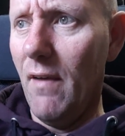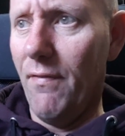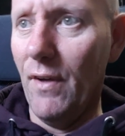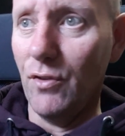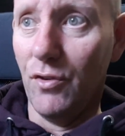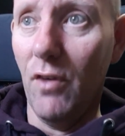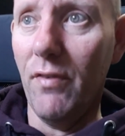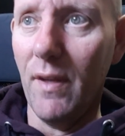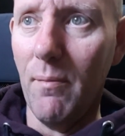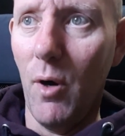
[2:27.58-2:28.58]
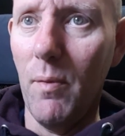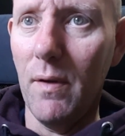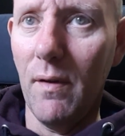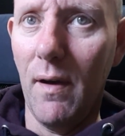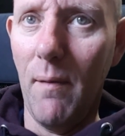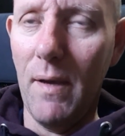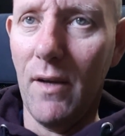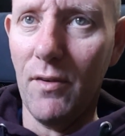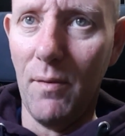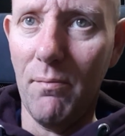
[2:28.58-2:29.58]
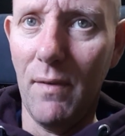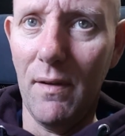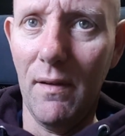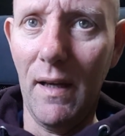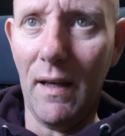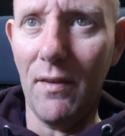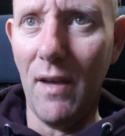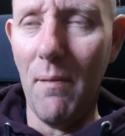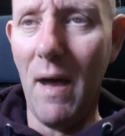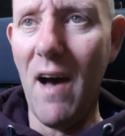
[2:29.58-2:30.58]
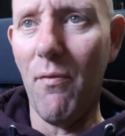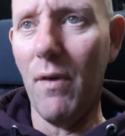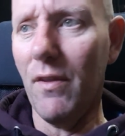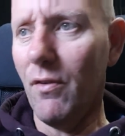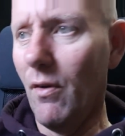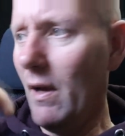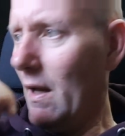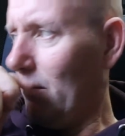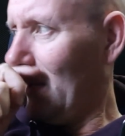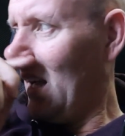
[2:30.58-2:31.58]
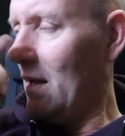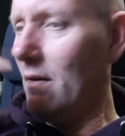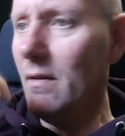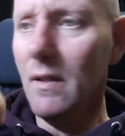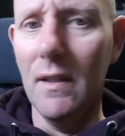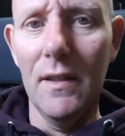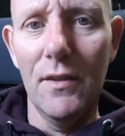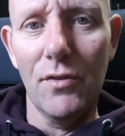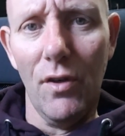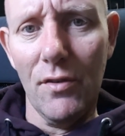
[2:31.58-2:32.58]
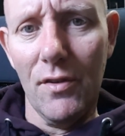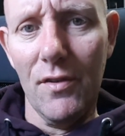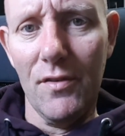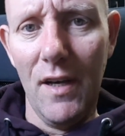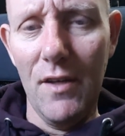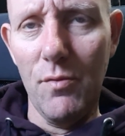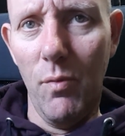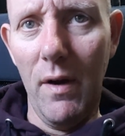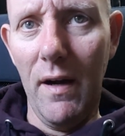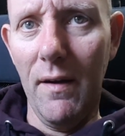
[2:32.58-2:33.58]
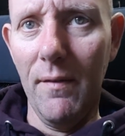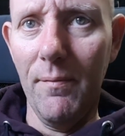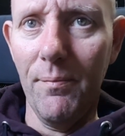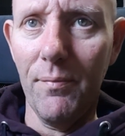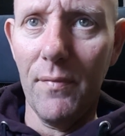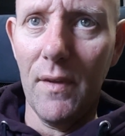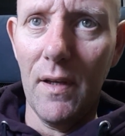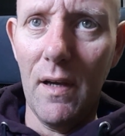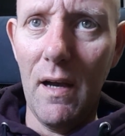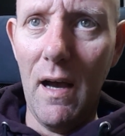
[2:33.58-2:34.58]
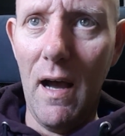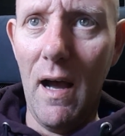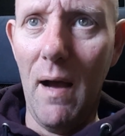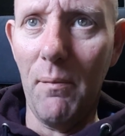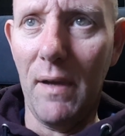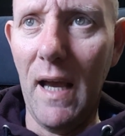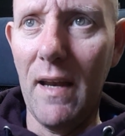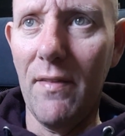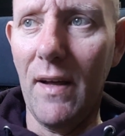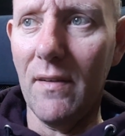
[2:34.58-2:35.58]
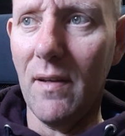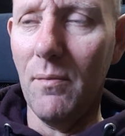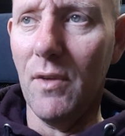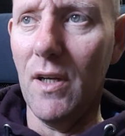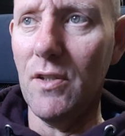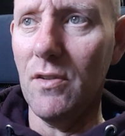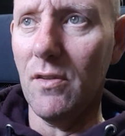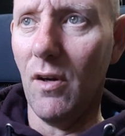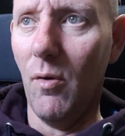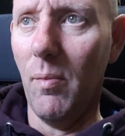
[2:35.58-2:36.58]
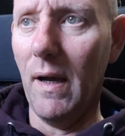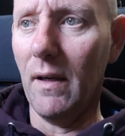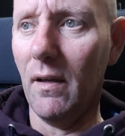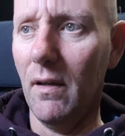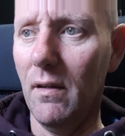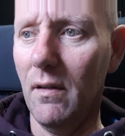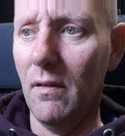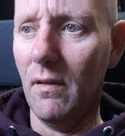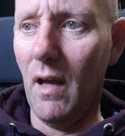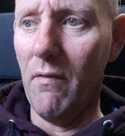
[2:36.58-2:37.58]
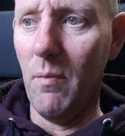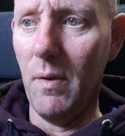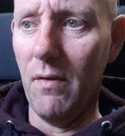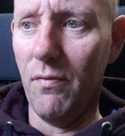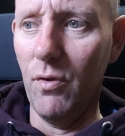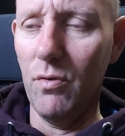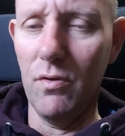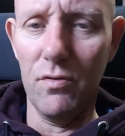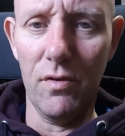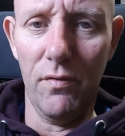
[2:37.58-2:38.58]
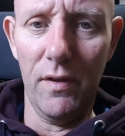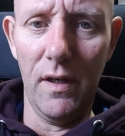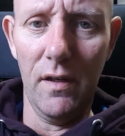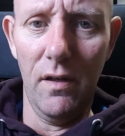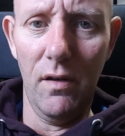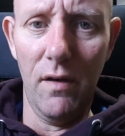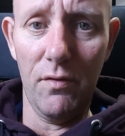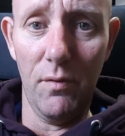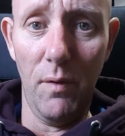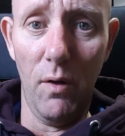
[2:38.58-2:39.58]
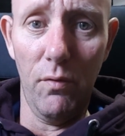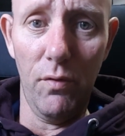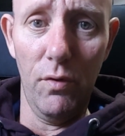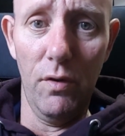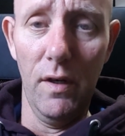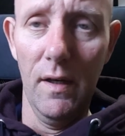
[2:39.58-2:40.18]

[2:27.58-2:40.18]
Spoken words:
feels tough at the moment. I mean, because I'm, like I say, I'm halfway through it, and I'm getting sort of to the stage where I'm getting that temptation to go back and have a bit of food and stuff like that, have some whole food.